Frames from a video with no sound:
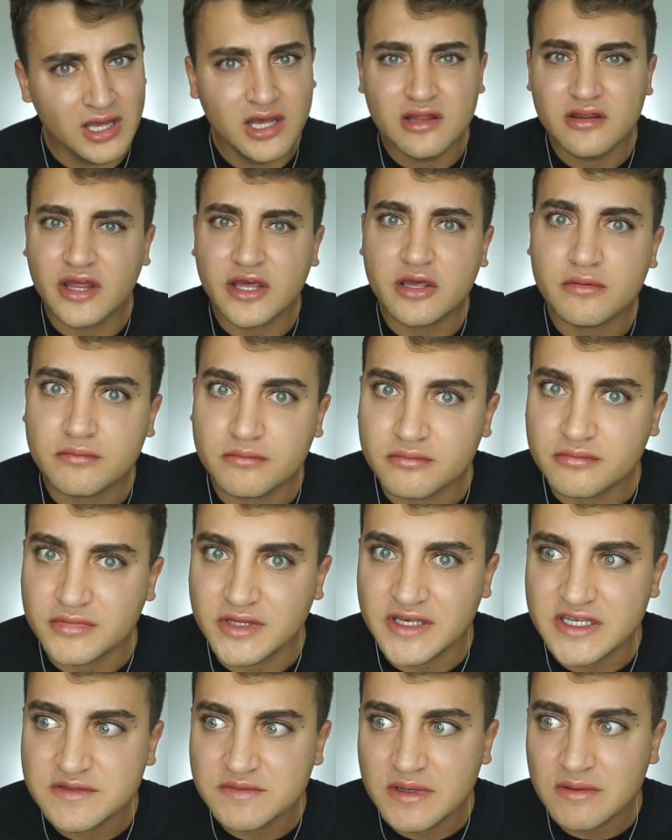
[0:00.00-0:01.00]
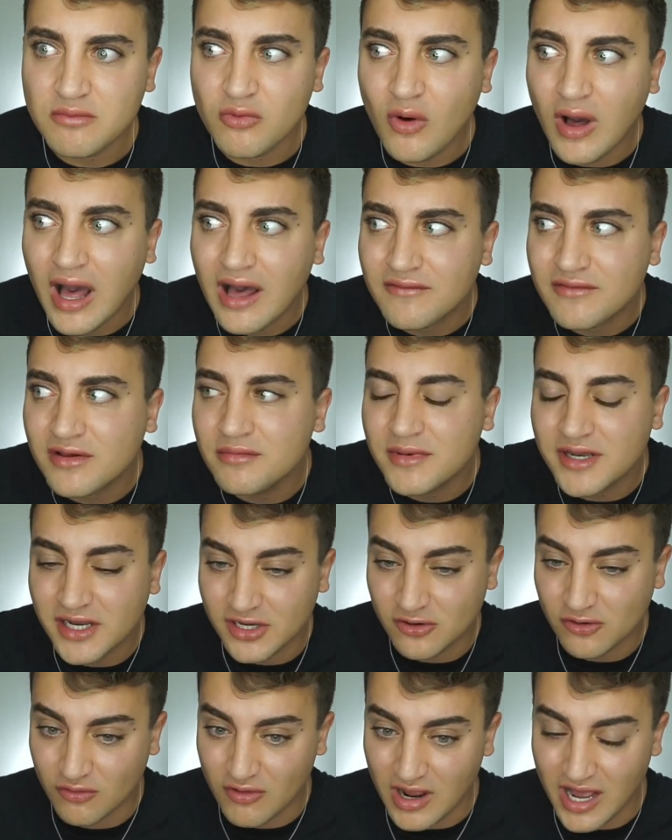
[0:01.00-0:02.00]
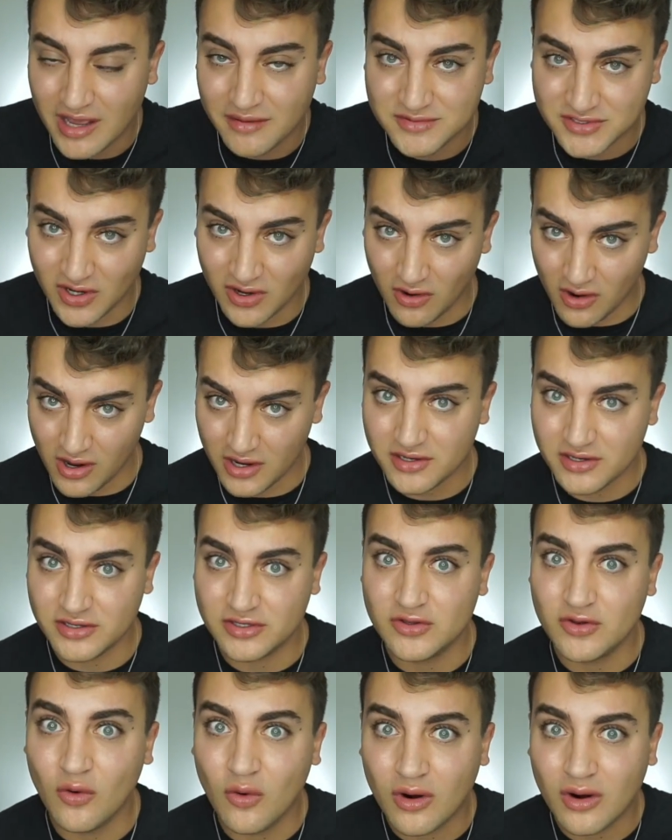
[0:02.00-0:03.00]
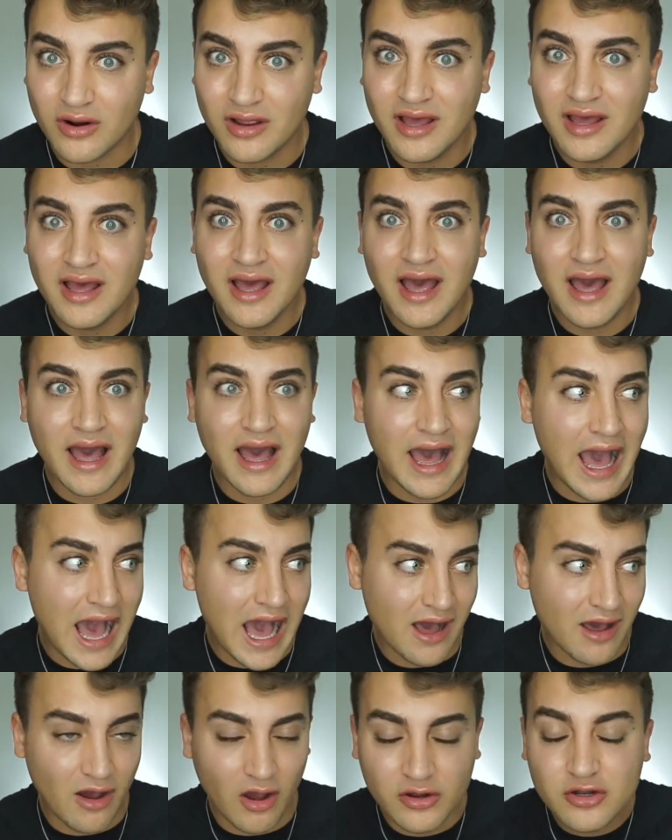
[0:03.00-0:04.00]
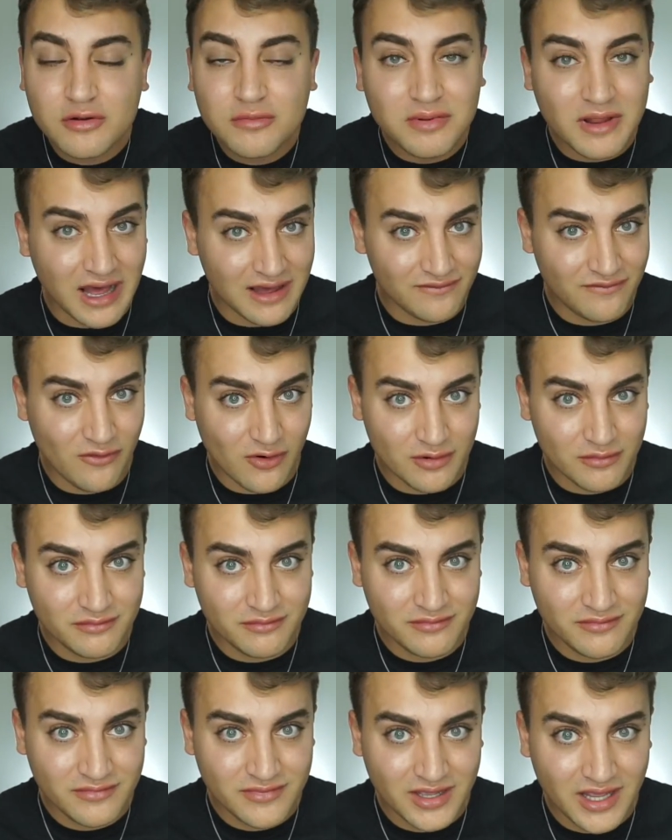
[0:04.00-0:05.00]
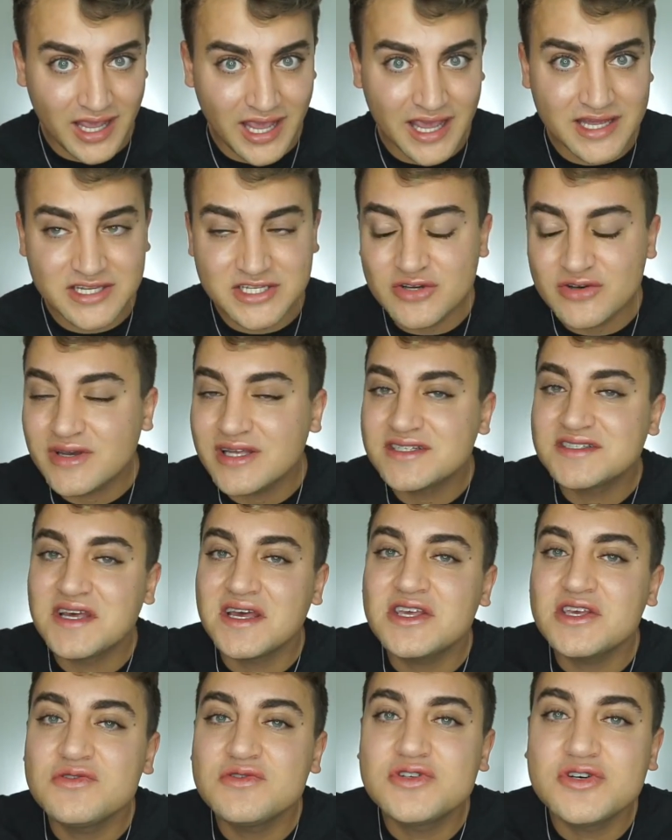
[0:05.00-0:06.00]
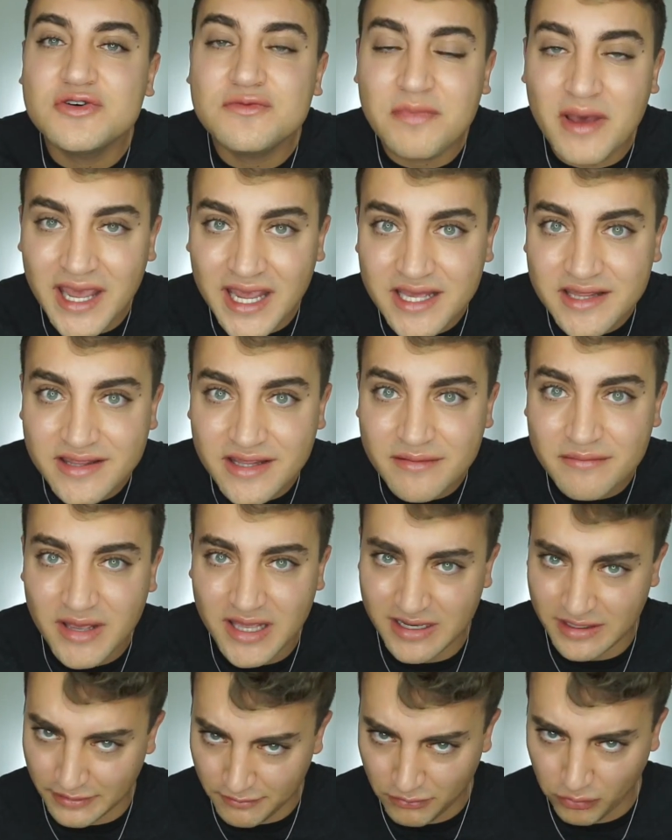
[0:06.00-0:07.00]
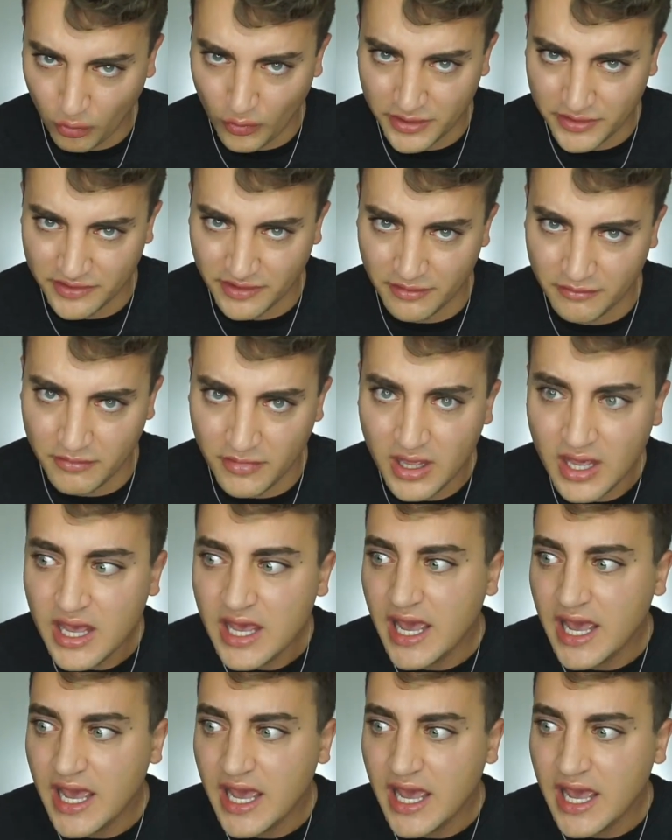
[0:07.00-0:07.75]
Like these people have committed crimes on your on your platform and you continue to pay them and employ them.